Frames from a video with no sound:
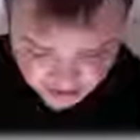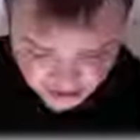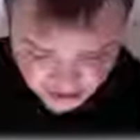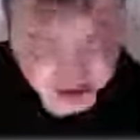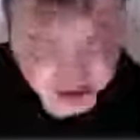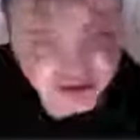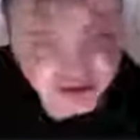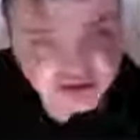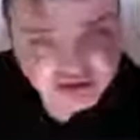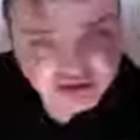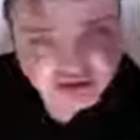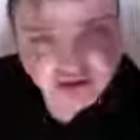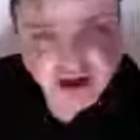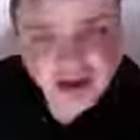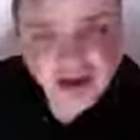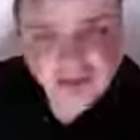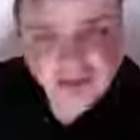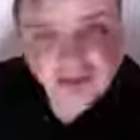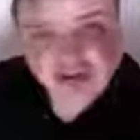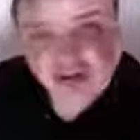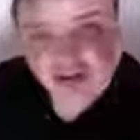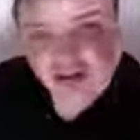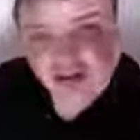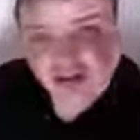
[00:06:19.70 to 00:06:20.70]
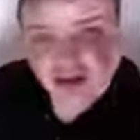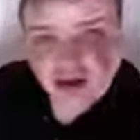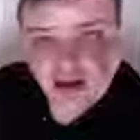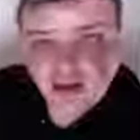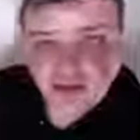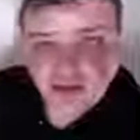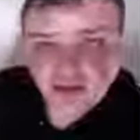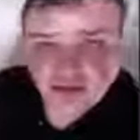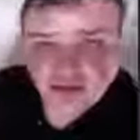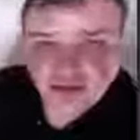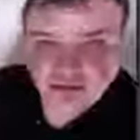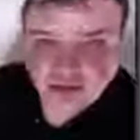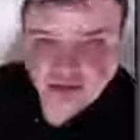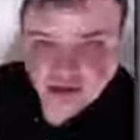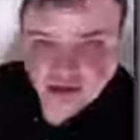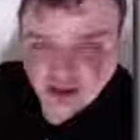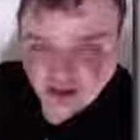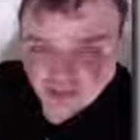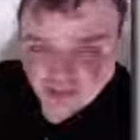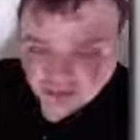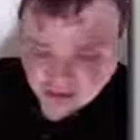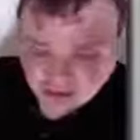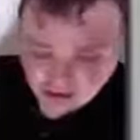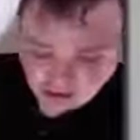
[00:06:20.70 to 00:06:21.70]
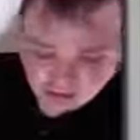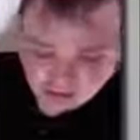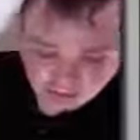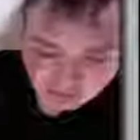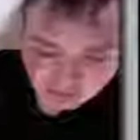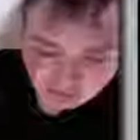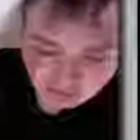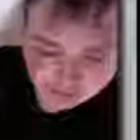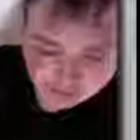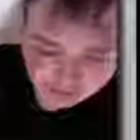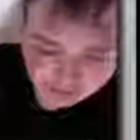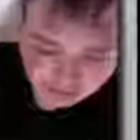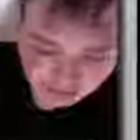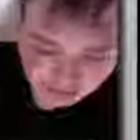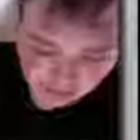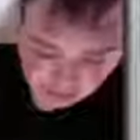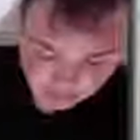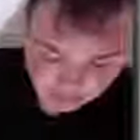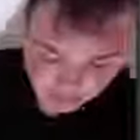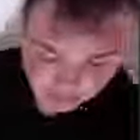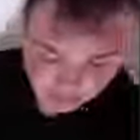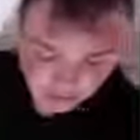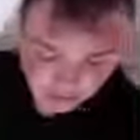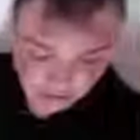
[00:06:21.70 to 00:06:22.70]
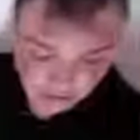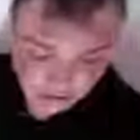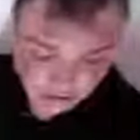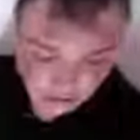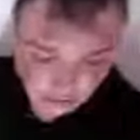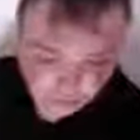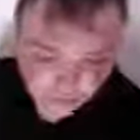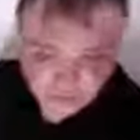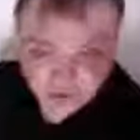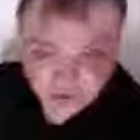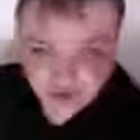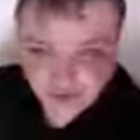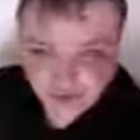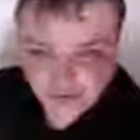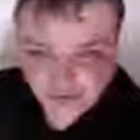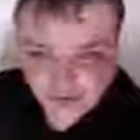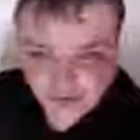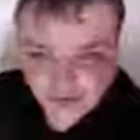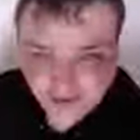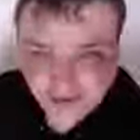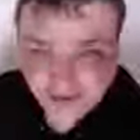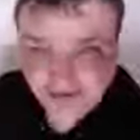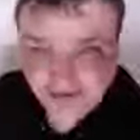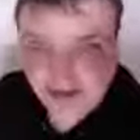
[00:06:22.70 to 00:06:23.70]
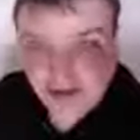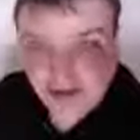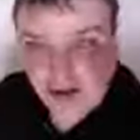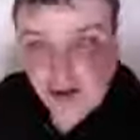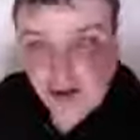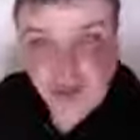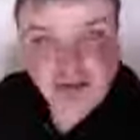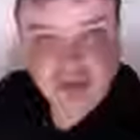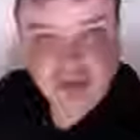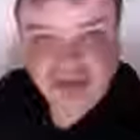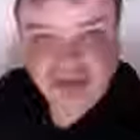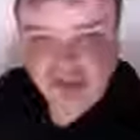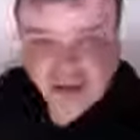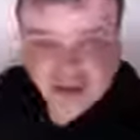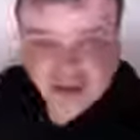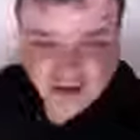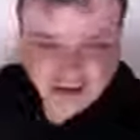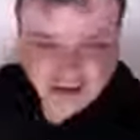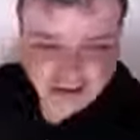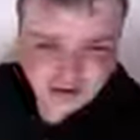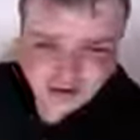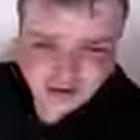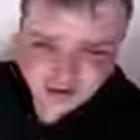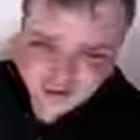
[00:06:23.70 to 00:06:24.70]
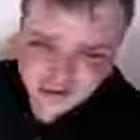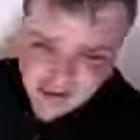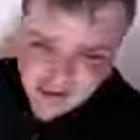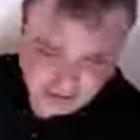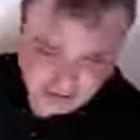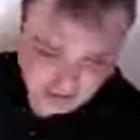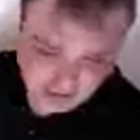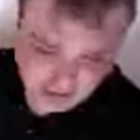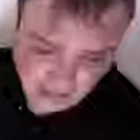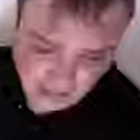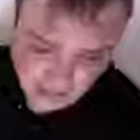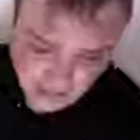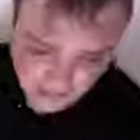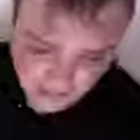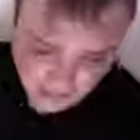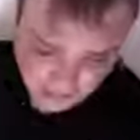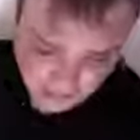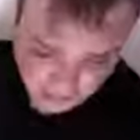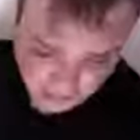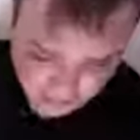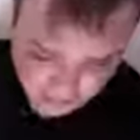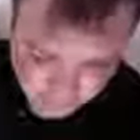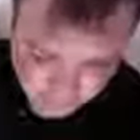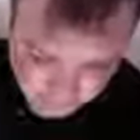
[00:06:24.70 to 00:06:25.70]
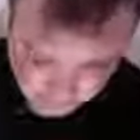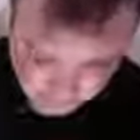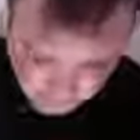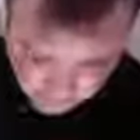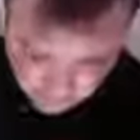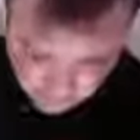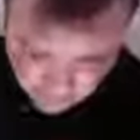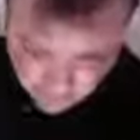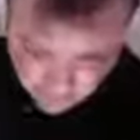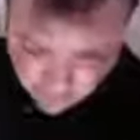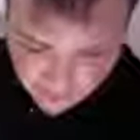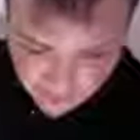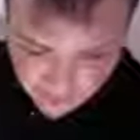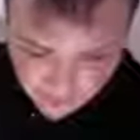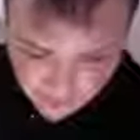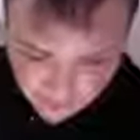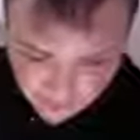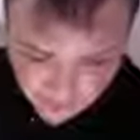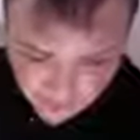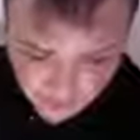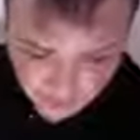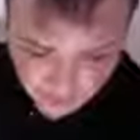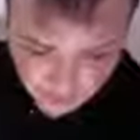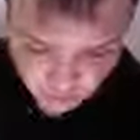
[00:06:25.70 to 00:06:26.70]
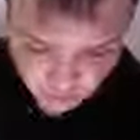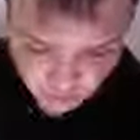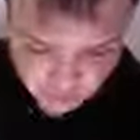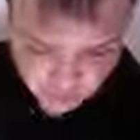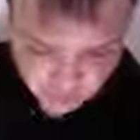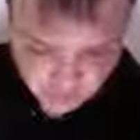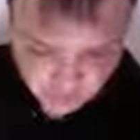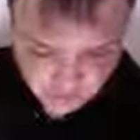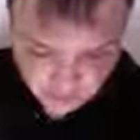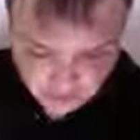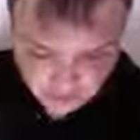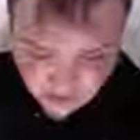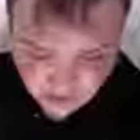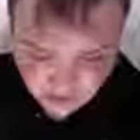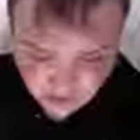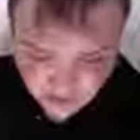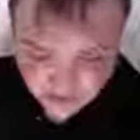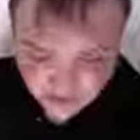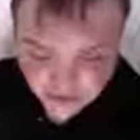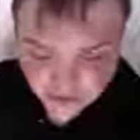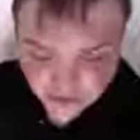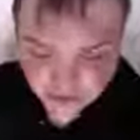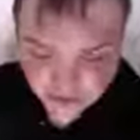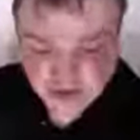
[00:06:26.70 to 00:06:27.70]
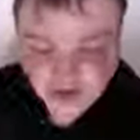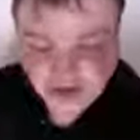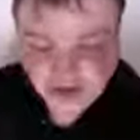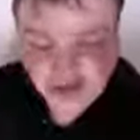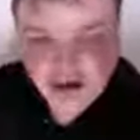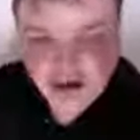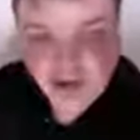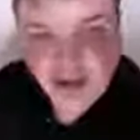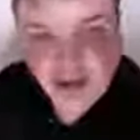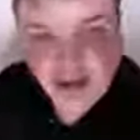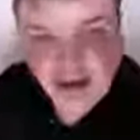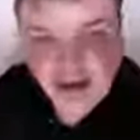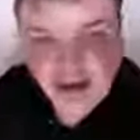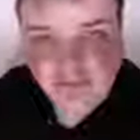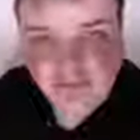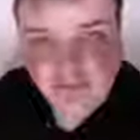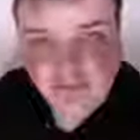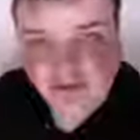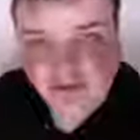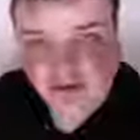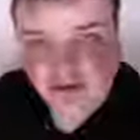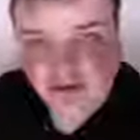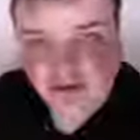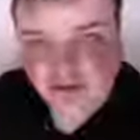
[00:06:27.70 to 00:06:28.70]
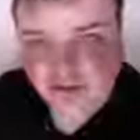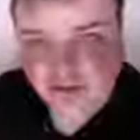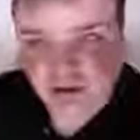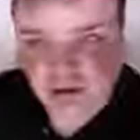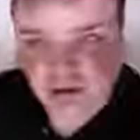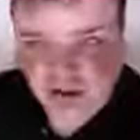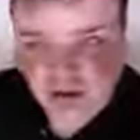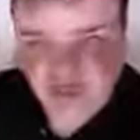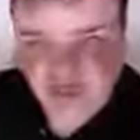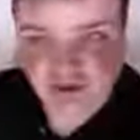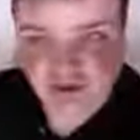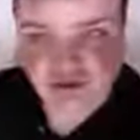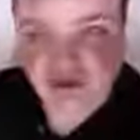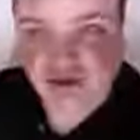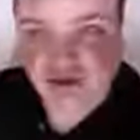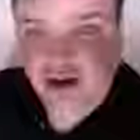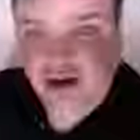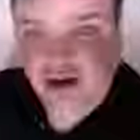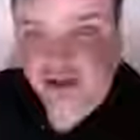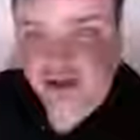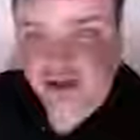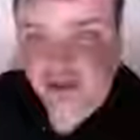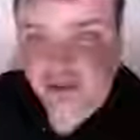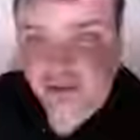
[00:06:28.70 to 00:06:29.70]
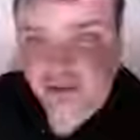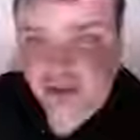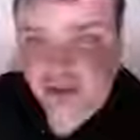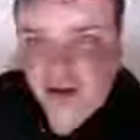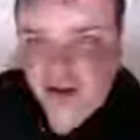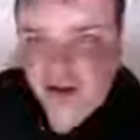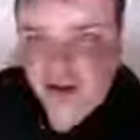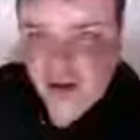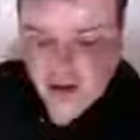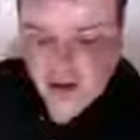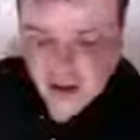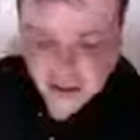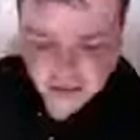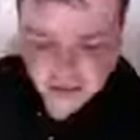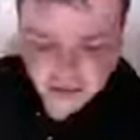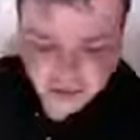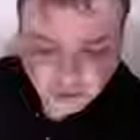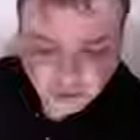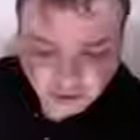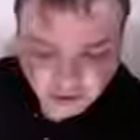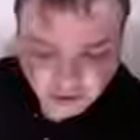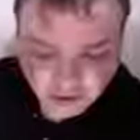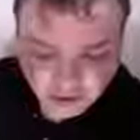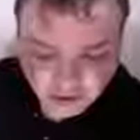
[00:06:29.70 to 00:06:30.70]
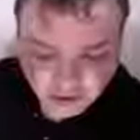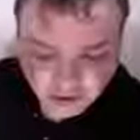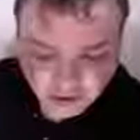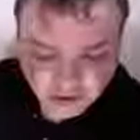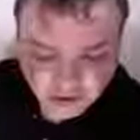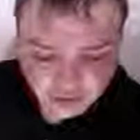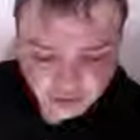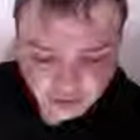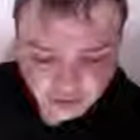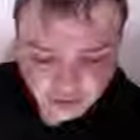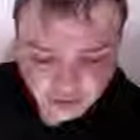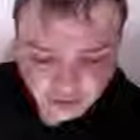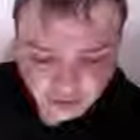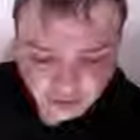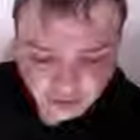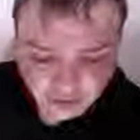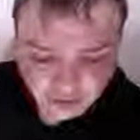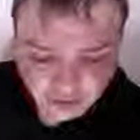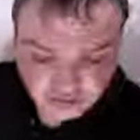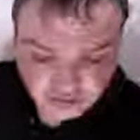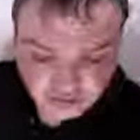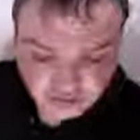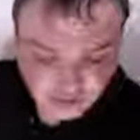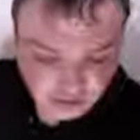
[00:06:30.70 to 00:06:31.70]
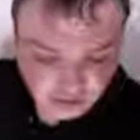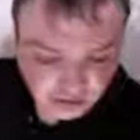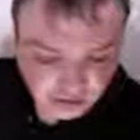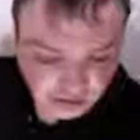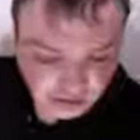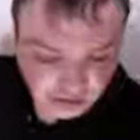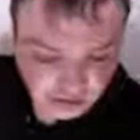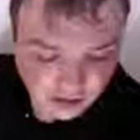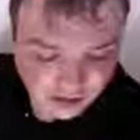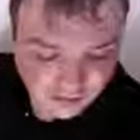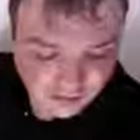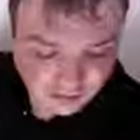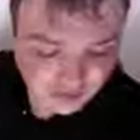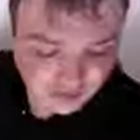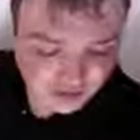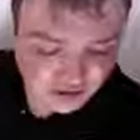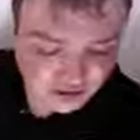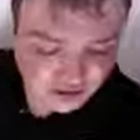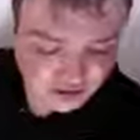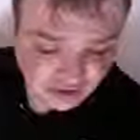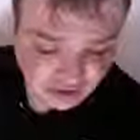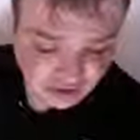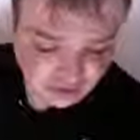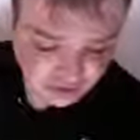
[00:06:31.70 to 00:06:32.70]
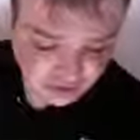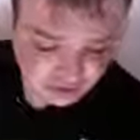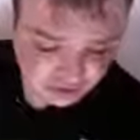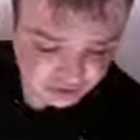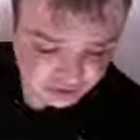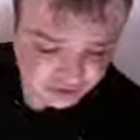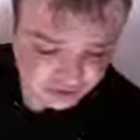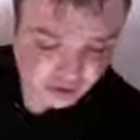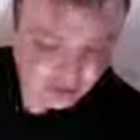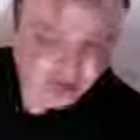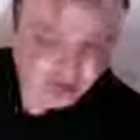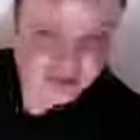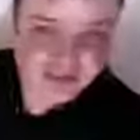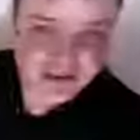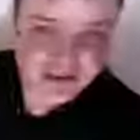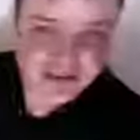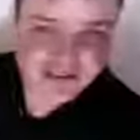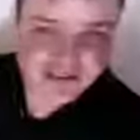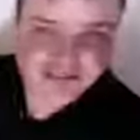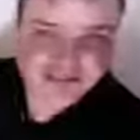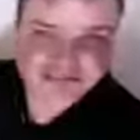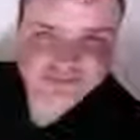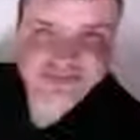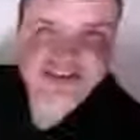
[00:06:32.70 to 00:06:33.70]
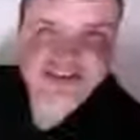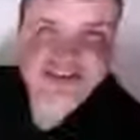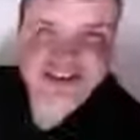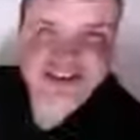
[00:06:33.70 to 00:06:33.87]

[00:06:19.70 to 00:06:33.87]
Suggest your apps in the comments. If you have any apps that you think are great that I'm missing out on, let me know. I've played with quite a few apps. Just because I don't have them here doesn't mean I haven't tried them. But those are what I use the most. This is Aaron with Zollotech.